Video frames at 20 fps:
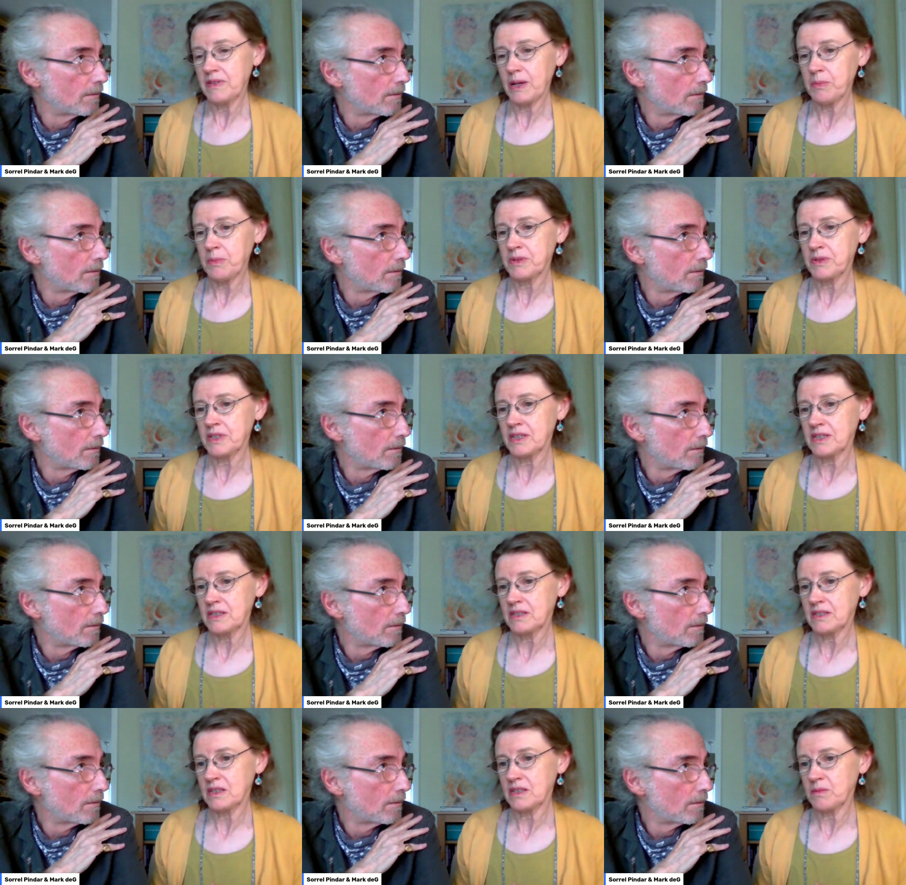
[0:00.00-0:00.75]
Speaker 1: not have
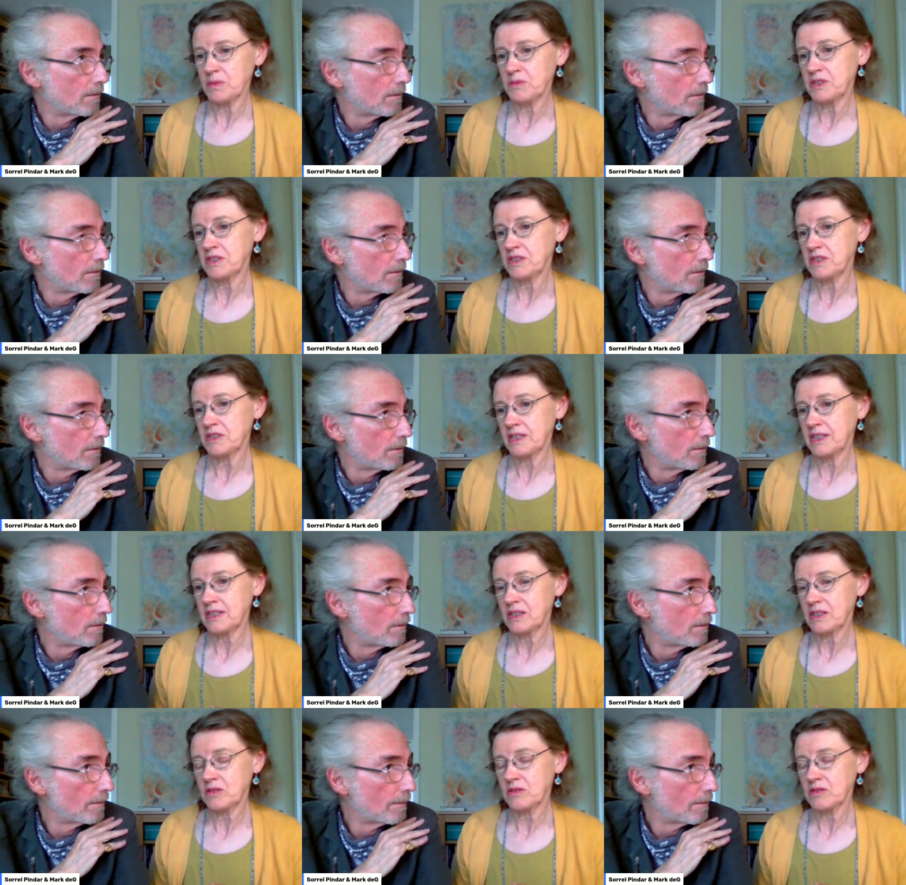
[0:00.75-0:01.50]
happened and it did happen, which is
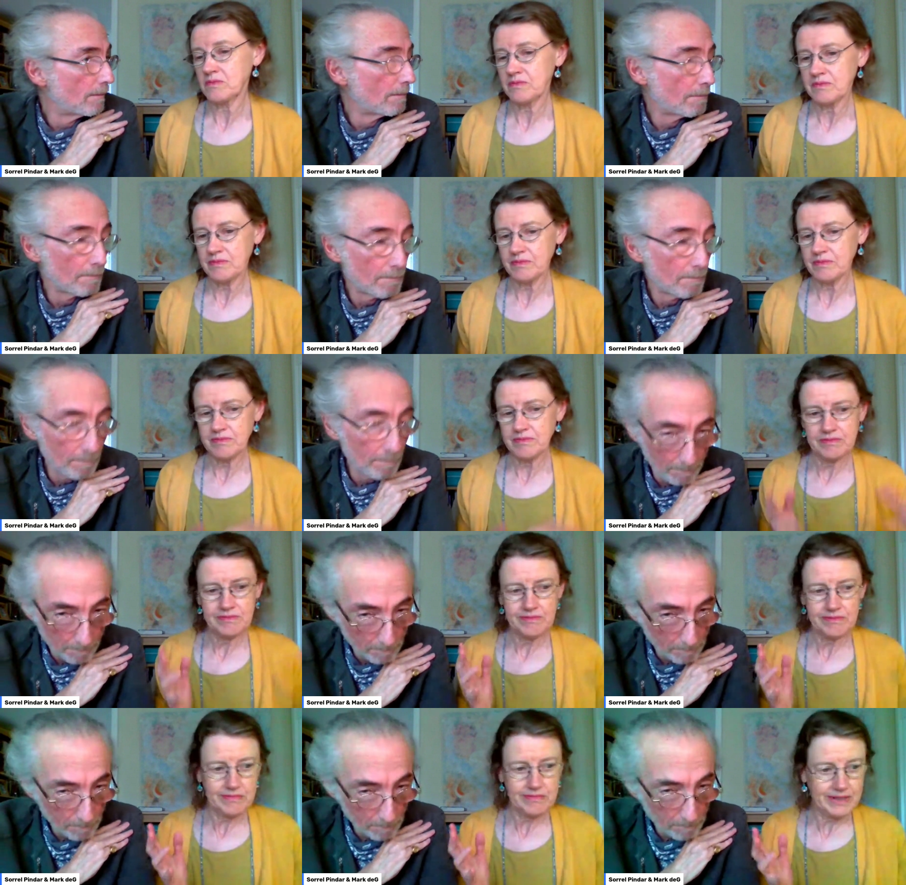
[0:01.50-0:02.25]
the kids got
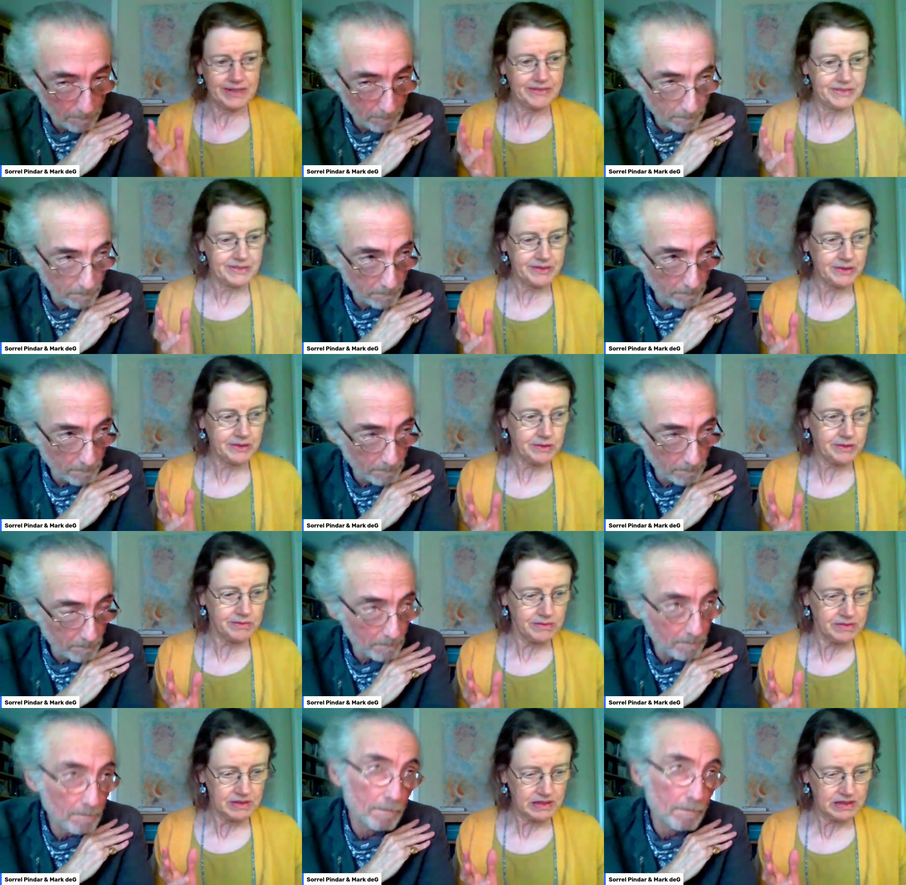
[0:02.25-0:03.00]
left to
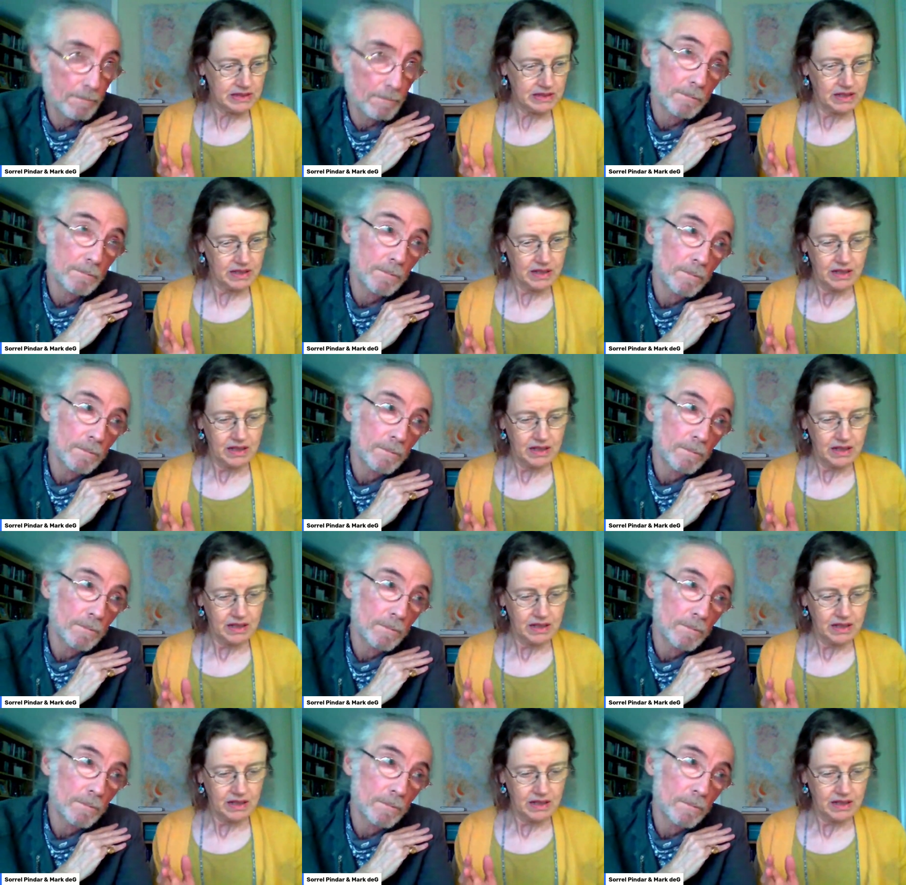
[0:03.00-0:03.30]
school.